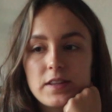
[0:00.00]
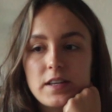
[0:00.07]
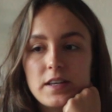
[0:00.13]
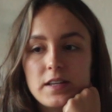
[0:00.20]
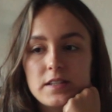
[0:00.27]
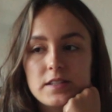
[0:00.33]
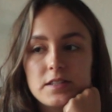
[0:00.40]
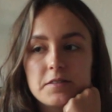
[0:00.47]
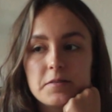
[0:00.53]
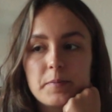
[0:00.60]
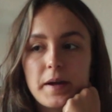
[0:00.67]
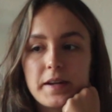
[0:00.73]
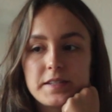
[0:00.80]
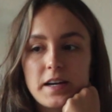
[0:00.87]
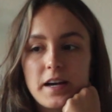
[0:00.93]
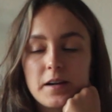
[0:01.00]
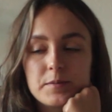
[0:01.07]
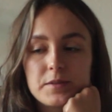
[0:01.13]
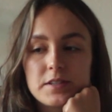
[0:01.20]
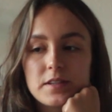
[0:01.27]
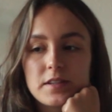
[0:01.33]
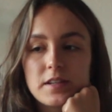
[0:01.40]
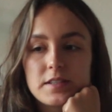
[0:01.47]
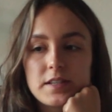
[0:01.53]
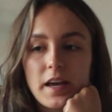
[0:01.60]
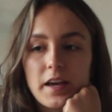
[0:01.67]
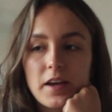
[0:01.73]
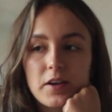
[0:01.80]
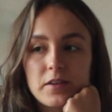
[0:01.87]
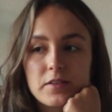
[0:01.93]
these spare times in the
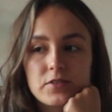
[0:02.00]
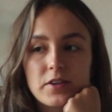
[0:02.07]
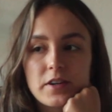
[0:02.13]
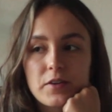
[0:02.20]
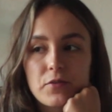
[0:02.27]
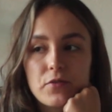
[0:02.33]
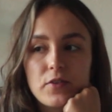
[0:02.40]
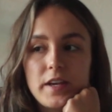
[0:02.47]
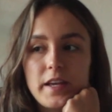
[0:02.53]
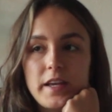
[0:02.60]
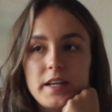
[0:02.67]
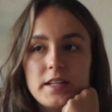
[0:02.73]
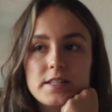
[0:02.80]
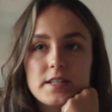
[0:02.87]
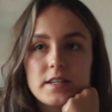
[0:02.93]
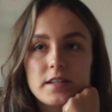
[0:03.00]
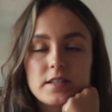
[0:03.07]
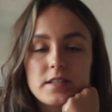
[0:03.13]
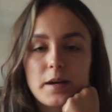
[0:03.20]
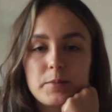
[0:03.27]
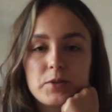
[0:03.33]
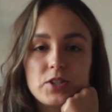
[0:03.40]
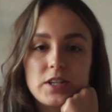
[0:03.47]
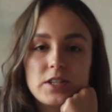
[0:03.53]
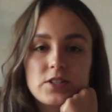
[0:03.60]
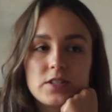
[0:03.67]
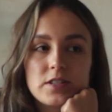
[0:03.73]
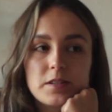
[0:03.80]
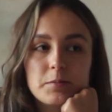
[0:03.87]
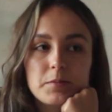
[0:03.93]
day during feeds and diaper
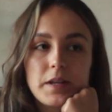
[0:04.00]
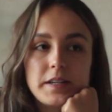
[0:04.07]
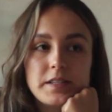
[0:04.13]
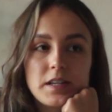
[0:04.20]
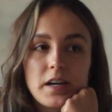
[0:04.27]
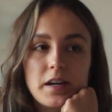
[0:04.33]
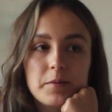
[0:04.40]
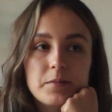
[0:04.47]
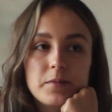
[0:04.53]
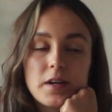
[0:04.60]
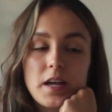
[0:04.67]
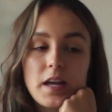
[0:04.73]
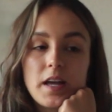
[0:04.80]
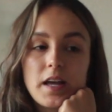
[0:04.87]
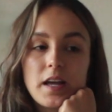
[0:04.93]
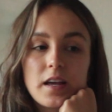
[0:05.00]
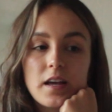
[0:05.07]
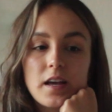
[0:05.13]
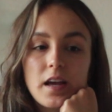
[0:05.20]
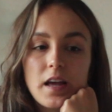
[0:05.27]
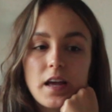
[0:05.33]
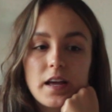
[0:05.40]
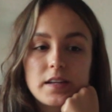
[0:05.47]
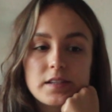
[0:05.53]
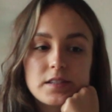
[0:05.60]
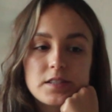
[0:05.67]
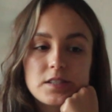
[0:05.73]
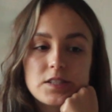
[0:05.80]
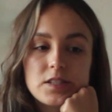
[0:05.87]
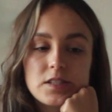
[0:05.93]
changes and playtime.
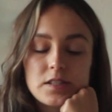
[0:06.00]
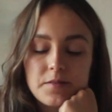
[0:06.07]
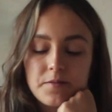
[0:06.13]
And